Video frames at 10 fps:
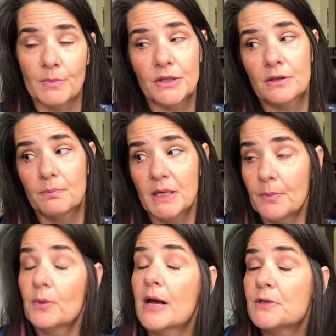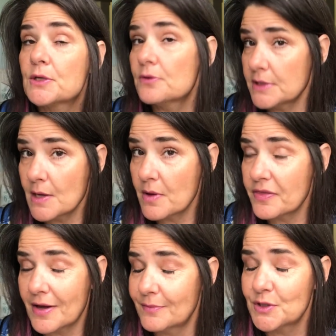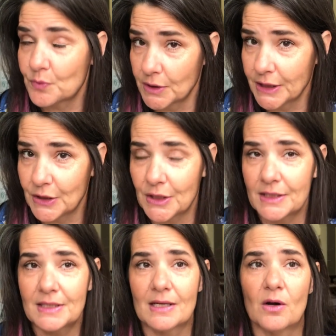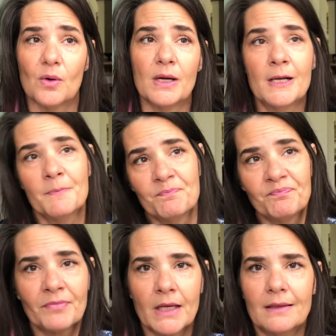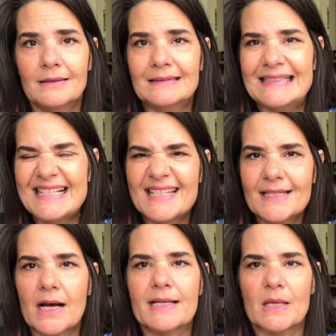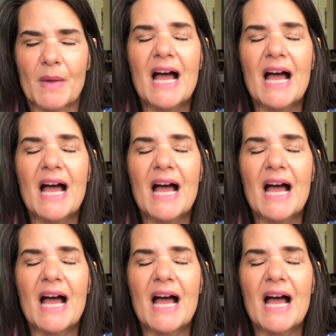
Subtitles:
But the people I was cruising with thought it was really good. So it's a toss-up.